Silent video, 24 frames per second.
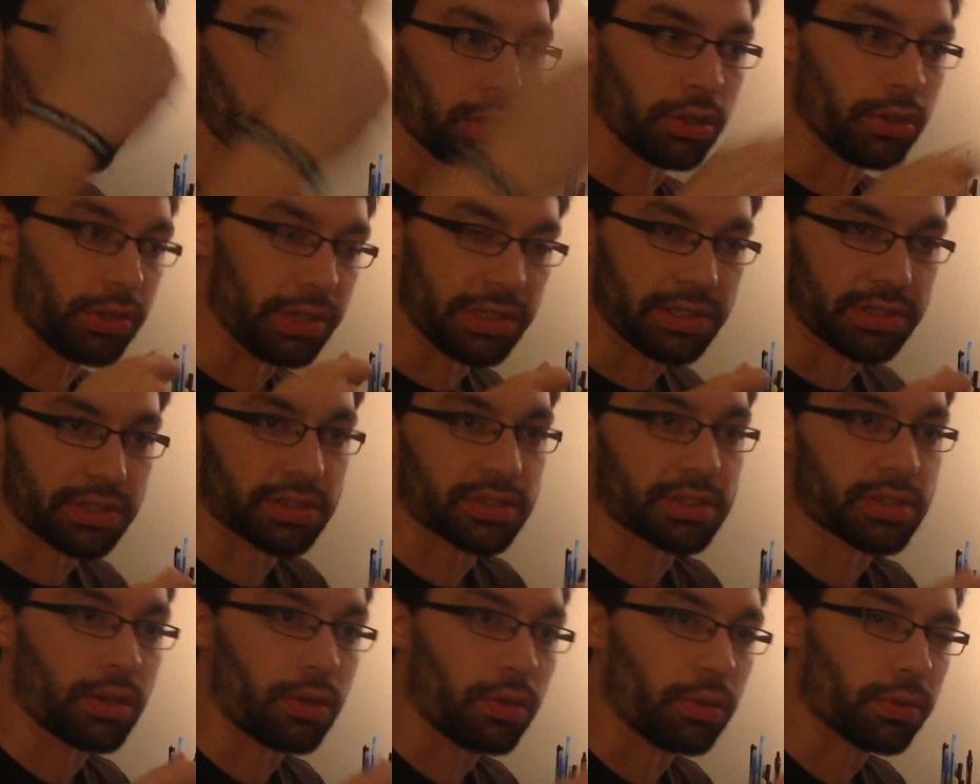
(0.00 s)
you know, he's
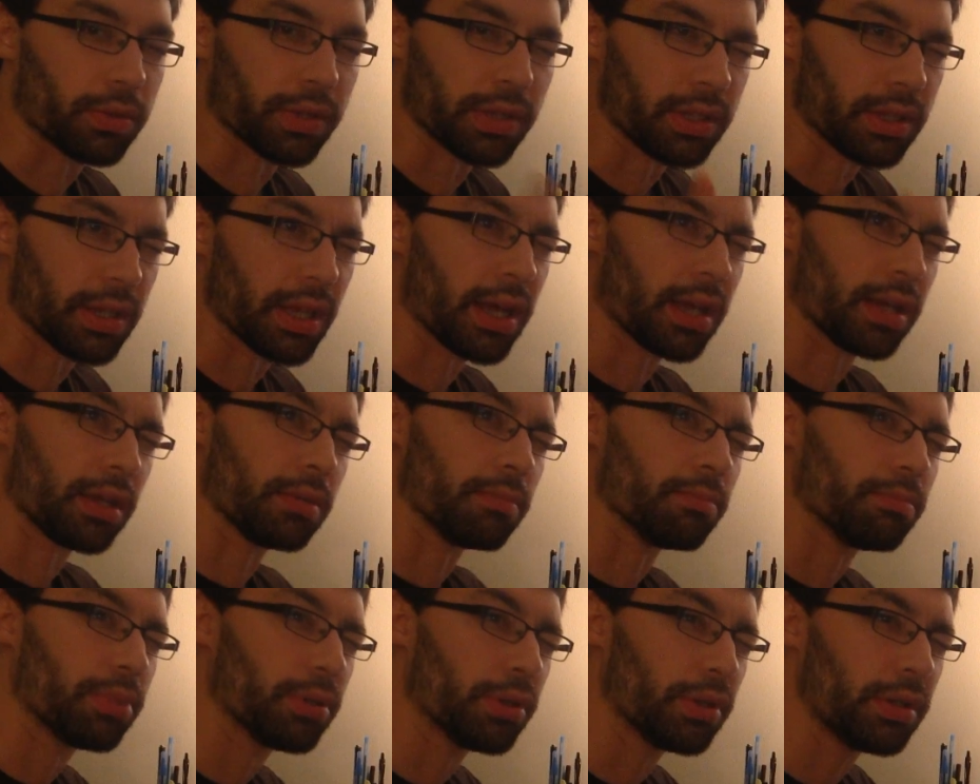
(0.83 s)
just holding that
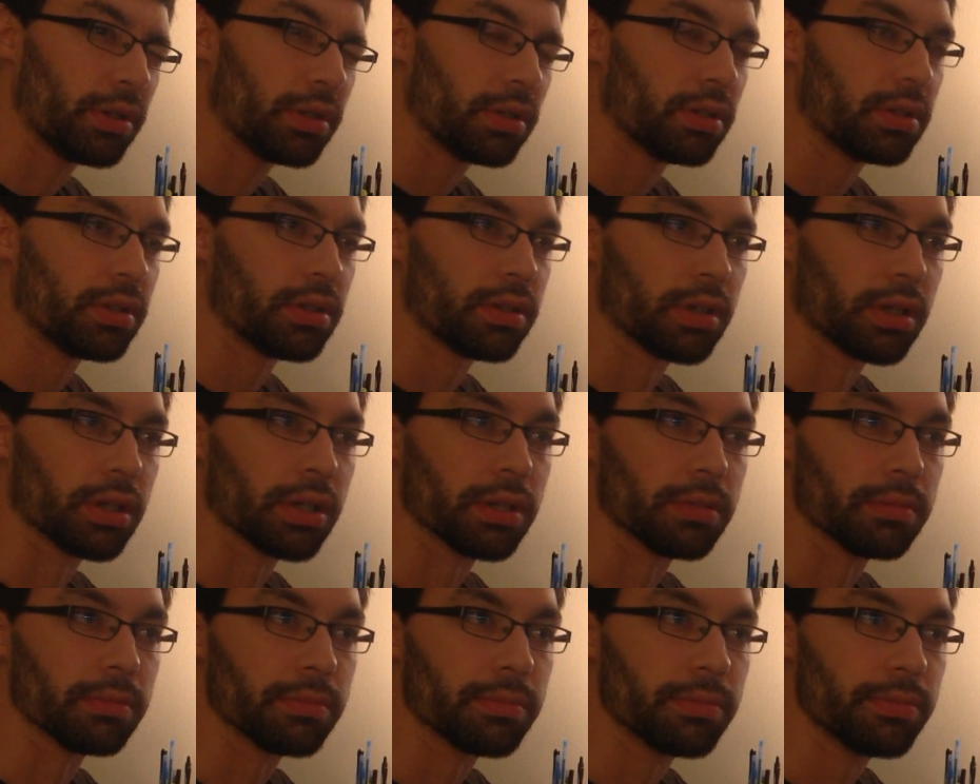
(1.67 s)
input
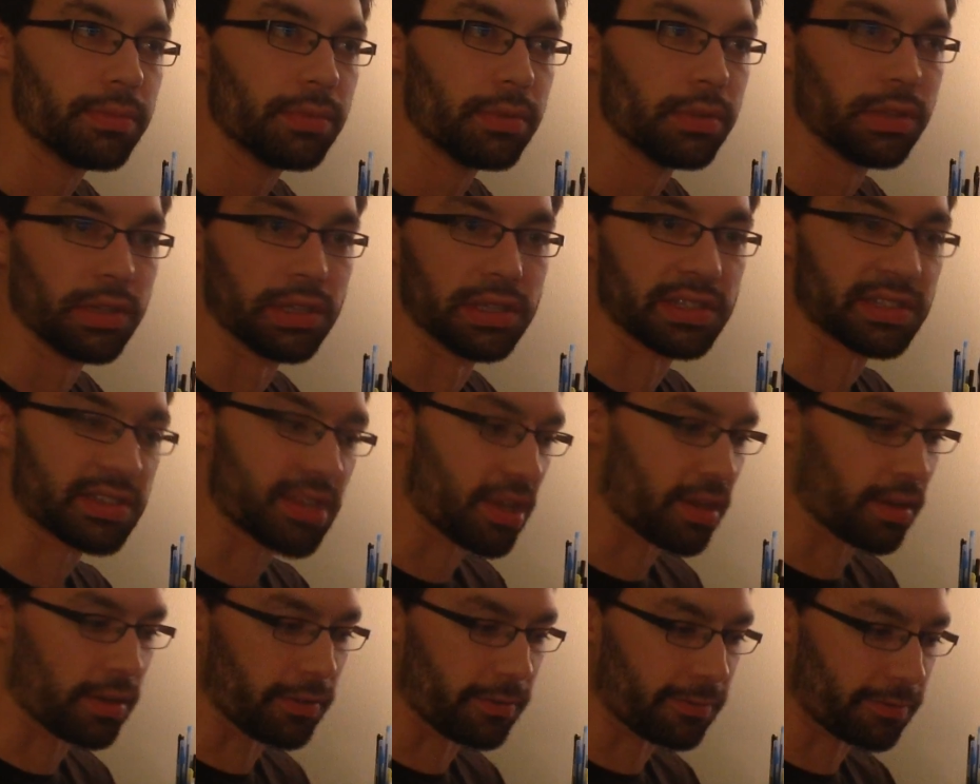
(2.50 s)

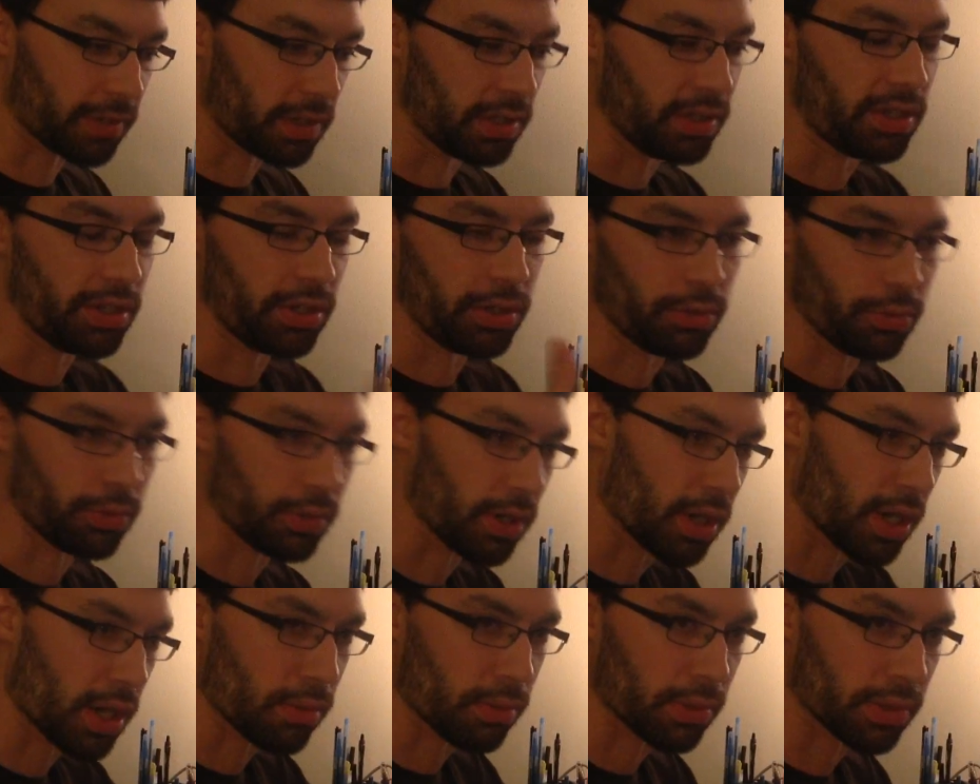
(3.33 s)
instead of
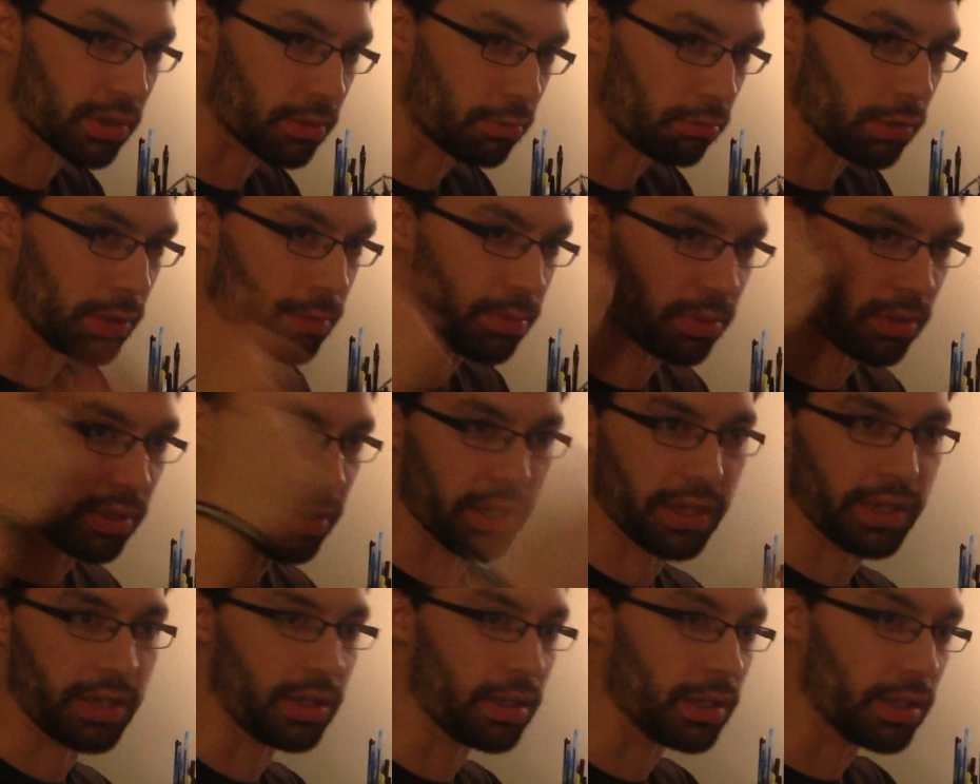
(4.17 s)
continuing on with the
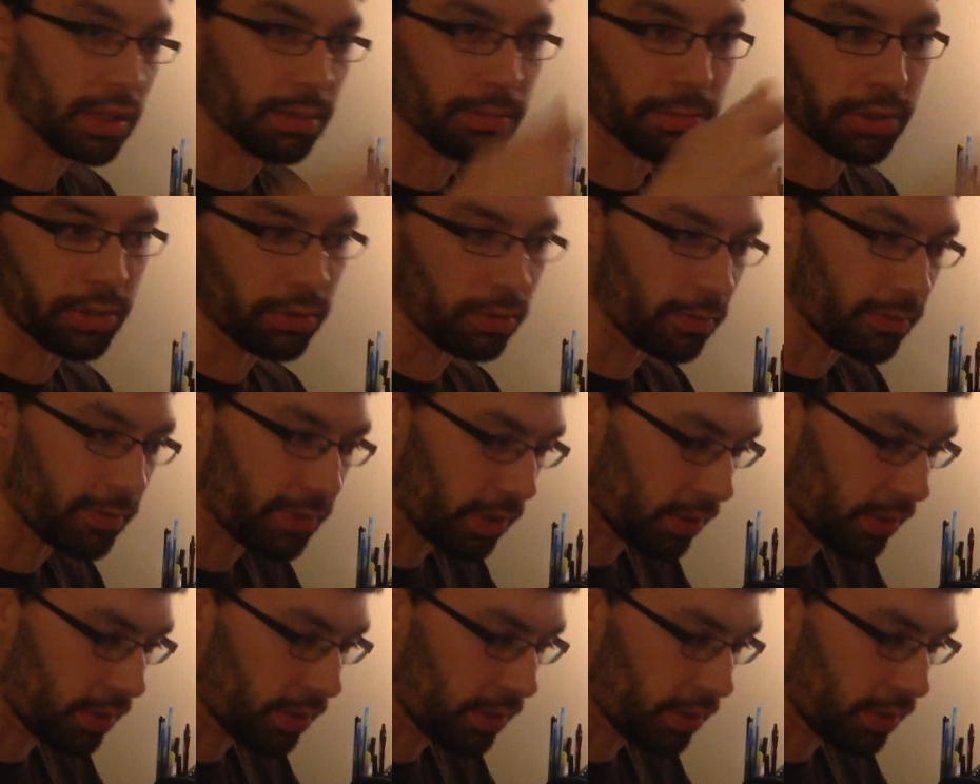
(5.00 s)
replay in the middle of